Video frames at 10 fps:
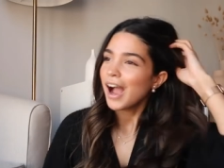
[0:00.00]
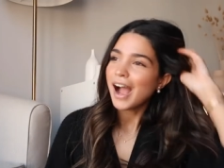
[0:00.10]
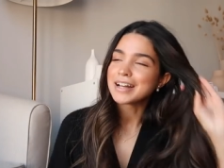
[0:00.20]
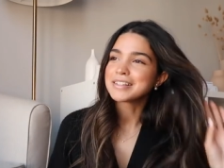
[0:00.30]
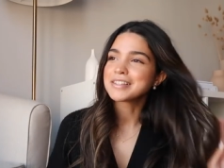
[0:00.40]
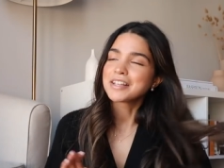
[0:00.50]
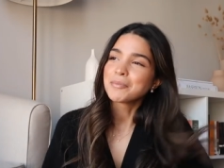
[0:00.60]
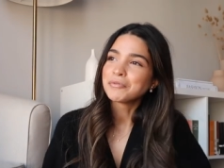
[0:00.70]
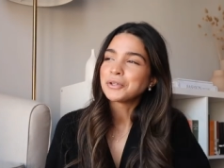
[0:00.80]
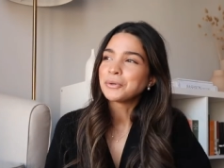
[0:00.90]
As
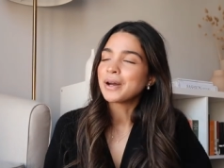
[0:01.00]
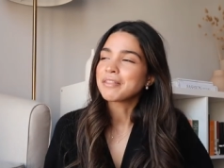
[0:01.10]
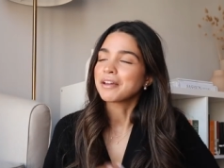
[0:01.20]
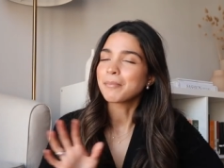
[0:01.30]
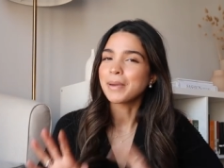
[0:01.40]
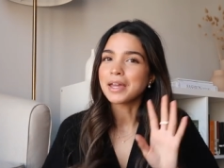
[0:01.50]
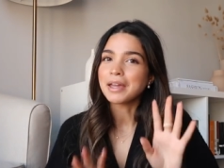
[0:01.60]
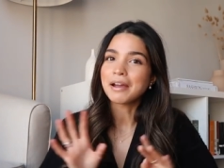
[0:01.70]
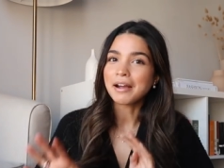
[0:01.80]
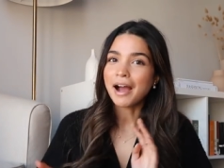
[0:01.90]
some of you, I think,
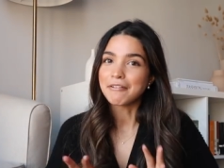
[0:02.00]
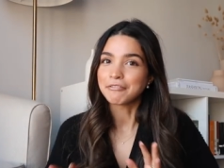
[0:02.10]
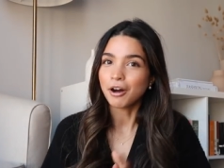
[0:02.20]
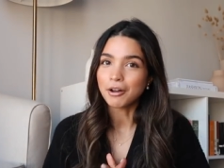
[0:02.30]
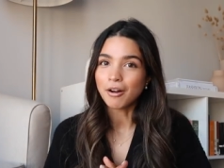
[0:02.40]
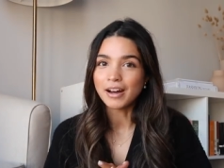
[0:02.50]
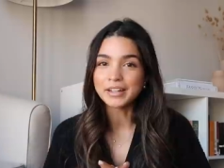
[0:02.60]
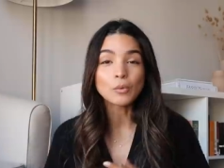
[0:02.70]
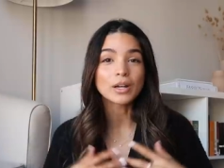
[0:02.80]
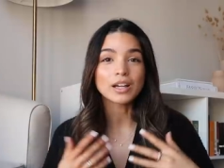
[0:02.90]
may have caught
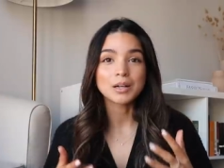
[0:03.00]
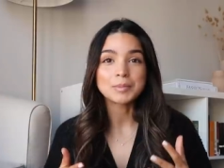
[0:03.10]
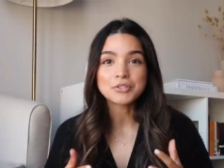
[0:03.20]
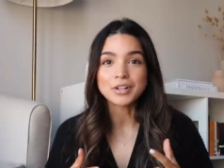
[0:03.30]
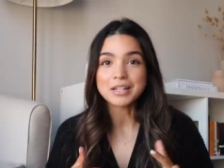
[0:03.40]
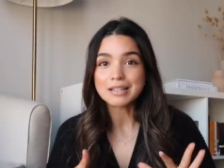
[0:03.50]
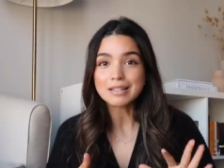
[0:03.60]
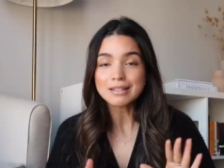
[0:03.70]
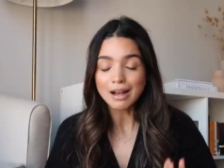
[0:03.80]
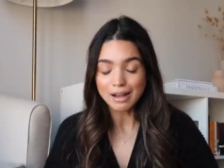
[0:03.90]
on, when it comes to
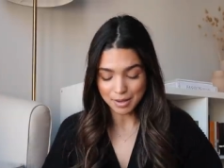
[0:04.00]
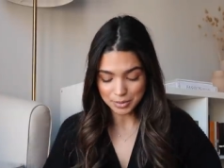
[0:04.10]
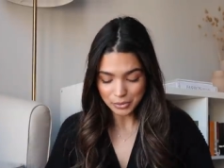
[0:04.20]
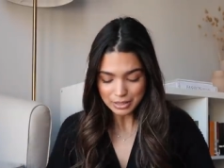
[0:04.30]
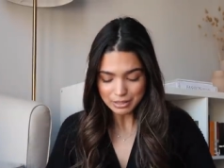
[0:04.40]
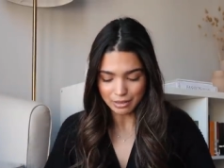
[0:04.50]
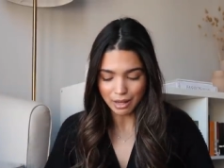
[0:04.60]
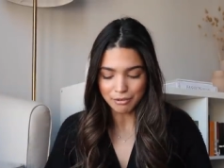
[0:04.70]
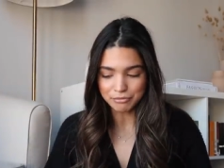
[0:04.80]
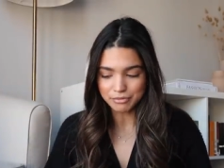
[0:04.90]
dresses, I absolutely
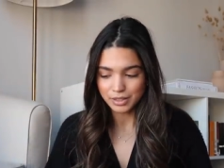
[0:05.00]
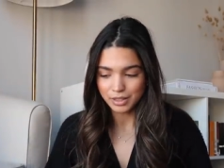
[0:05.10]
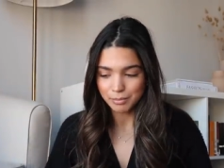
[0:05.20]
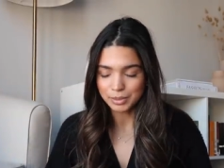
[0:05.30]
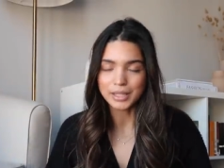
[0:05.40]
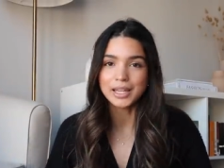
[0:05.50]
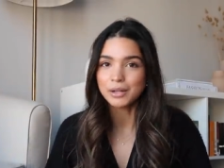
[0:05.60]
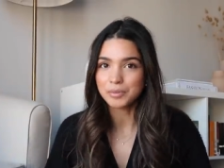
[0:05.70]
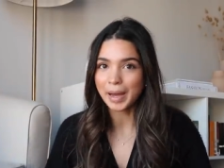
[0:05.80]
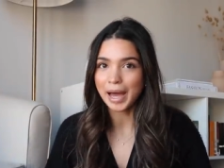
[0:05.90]
love playing
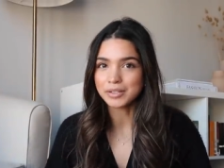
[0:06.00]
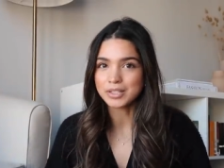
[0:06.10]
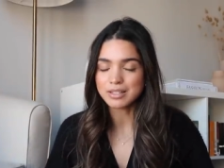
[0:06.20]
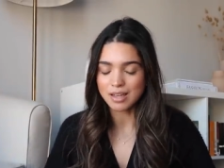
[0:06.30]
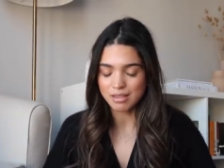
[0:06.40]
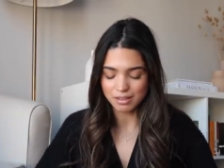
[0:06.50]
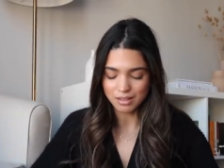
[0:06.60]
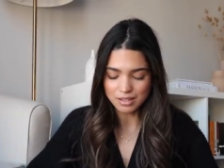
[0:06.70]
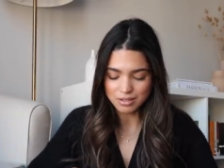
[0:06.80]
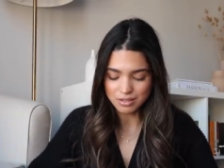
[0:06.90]
with patterns. I
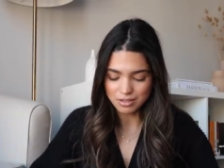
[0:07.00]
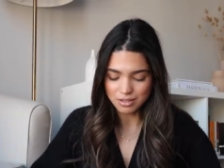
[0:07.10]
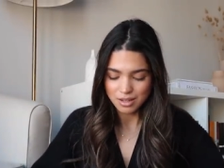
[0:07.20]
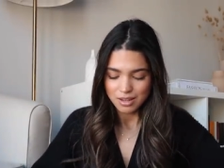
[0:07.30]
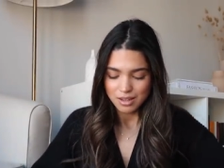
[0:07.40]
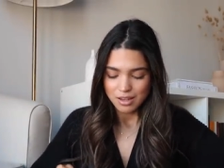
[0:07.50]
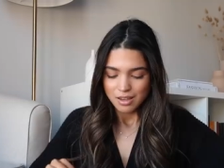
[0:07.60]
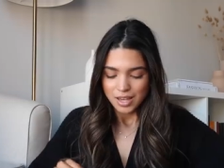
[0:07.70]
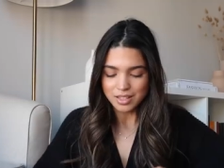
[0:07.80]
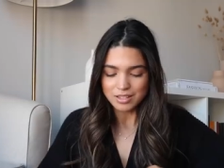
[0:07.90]
think it is
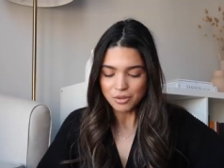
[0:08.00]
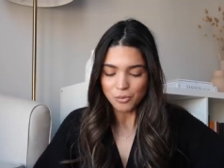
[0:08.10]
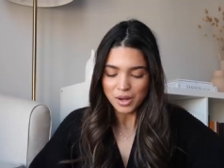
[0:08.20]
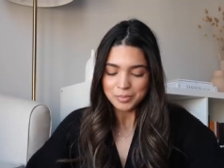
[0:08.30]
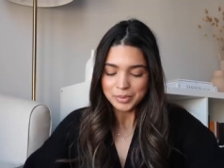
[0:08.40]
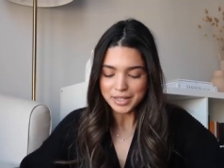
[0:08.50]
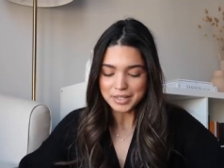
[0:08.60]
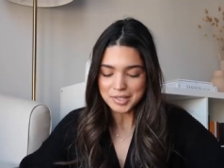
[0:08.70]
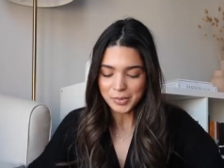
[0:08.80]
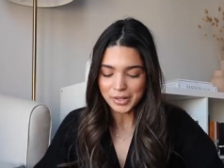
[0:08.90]
it's the one
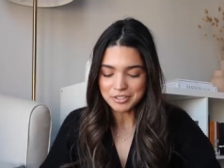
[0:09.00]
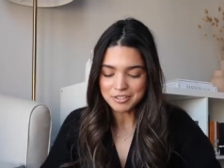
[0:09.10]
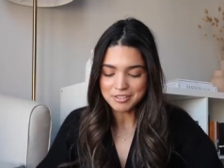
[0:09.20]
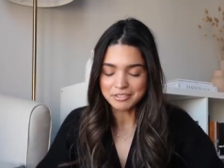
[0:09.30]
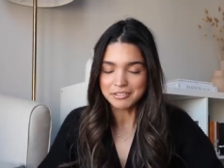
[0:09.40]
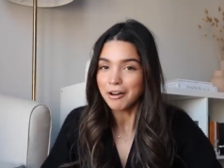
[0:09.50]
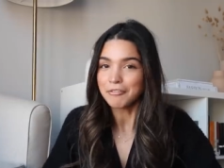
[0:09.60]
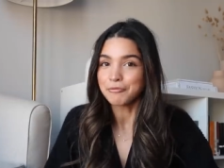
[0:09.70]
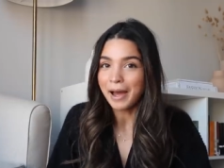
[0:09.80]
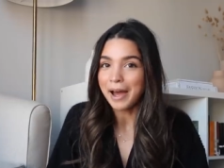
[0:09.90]
place where I just love
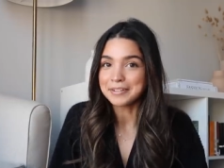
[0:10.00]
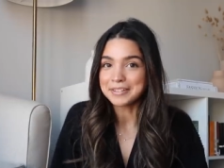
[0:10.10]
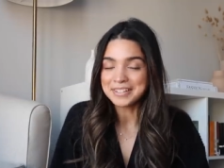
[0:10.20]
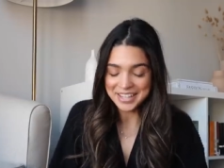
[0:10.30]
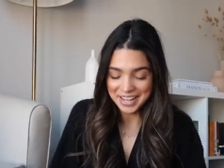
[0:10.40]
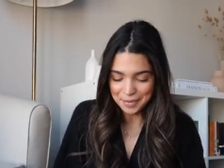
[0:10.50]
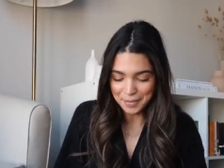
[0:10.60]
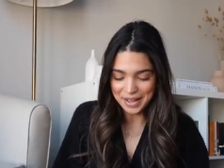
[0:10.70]
patterns.